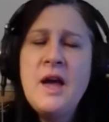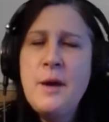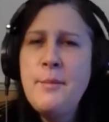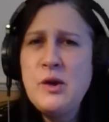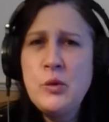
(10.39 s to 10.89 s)

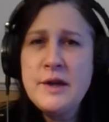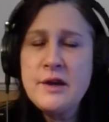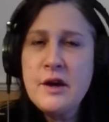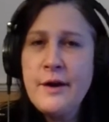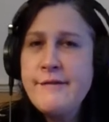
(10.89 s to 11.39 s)
about a week
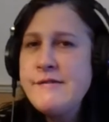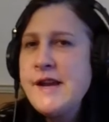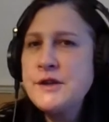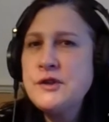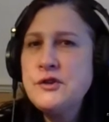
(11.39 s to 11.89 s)
ago, I
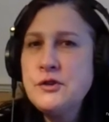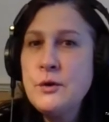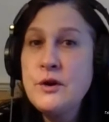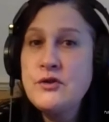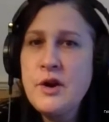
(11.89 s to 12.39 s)
reacted to
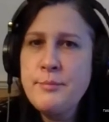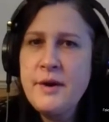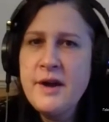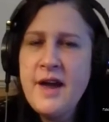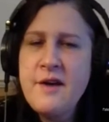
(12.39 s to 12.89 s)
a track
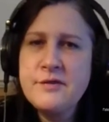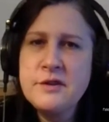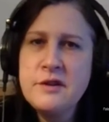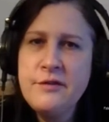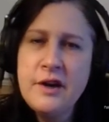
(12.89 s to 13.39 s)
by After
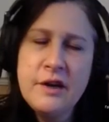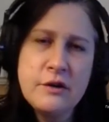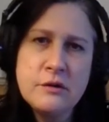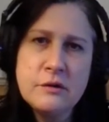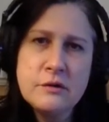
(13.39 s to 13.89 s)
the Fire
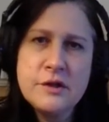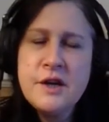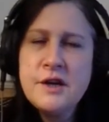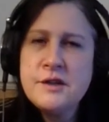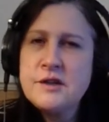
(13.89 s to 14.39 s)
called
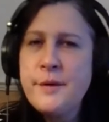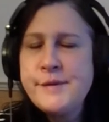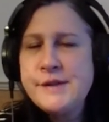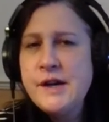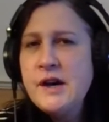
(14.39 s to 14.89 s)
Der
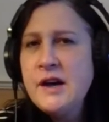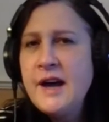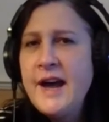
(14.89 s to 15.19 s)
Kommissar.